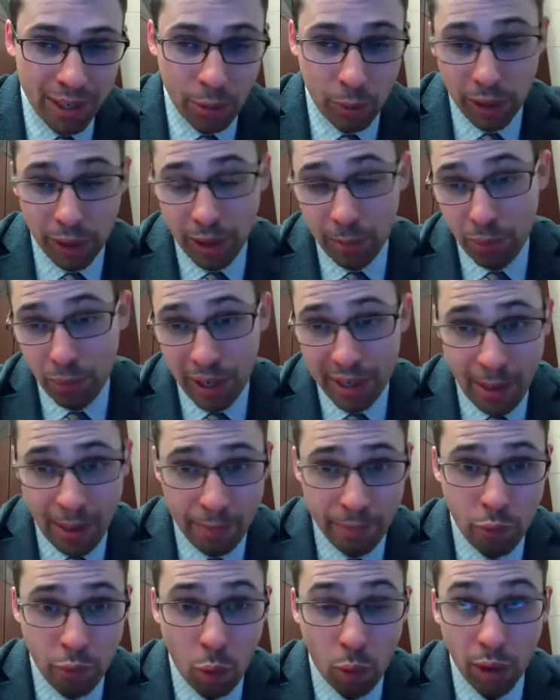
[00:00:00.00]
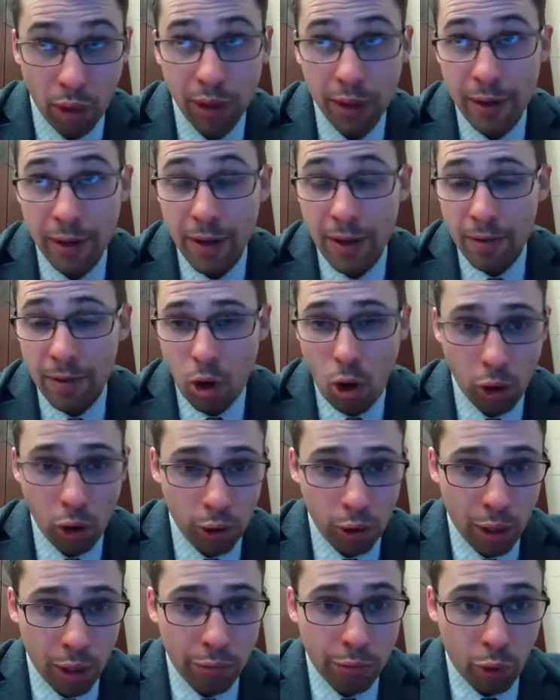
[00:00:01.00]
Like, we're going to play them four,
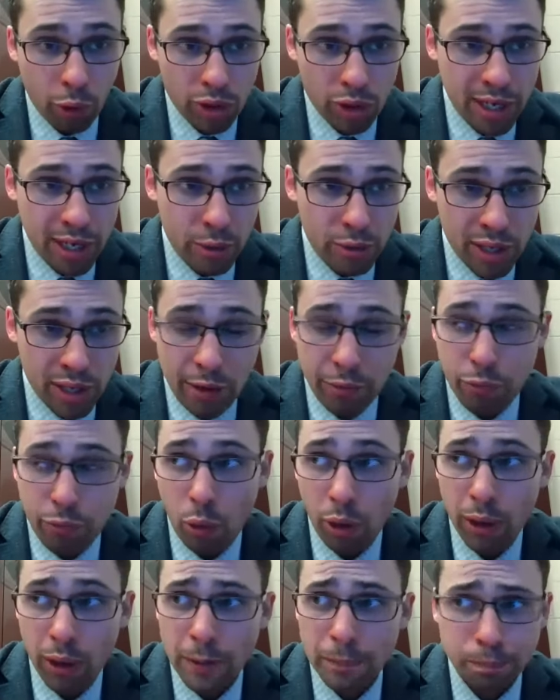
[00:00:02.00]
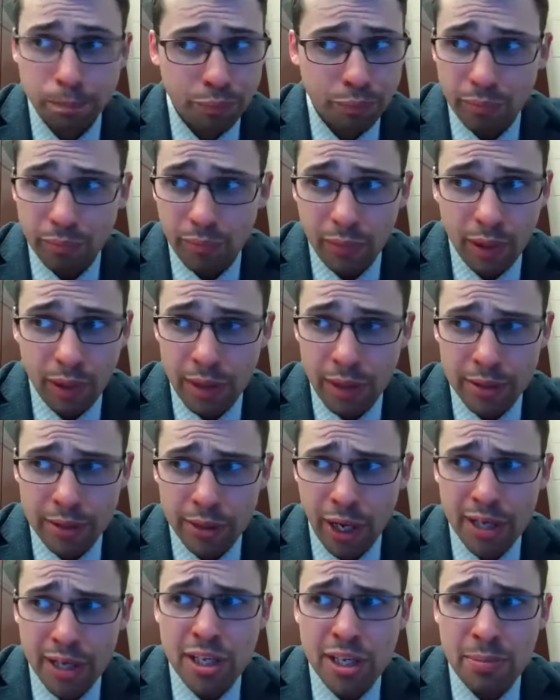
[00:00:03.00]
Colorado four, San Jose four.
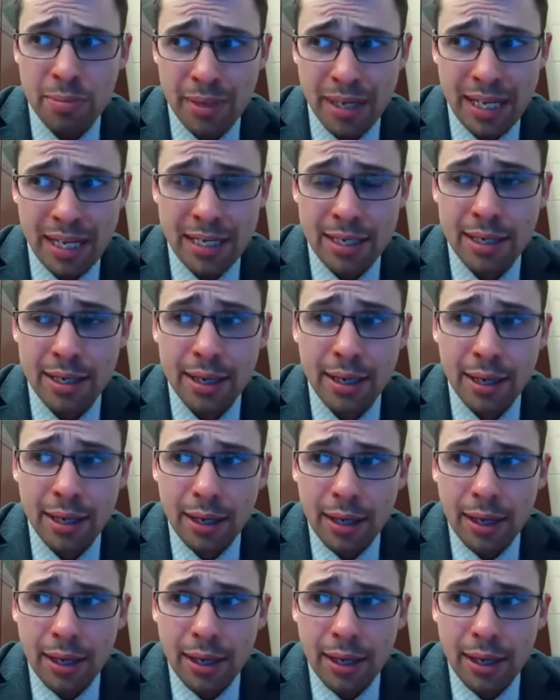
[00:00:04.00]
Doesn't mean